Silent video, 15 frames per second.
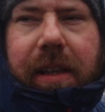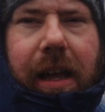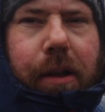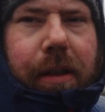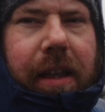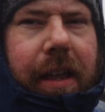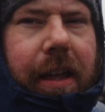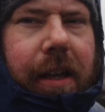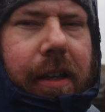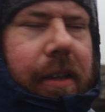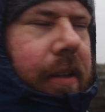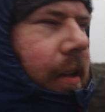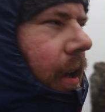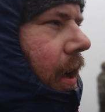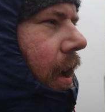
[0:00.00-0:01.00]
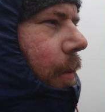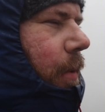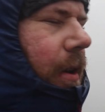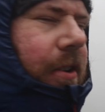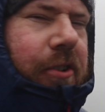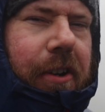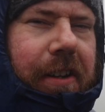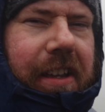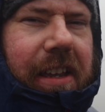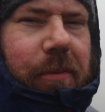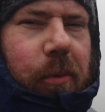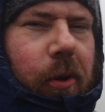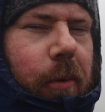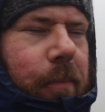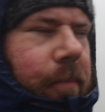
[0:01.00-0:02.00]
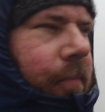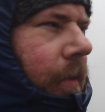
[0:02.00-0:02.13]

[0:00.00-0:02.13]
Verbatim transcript: down here, trying to keep warm.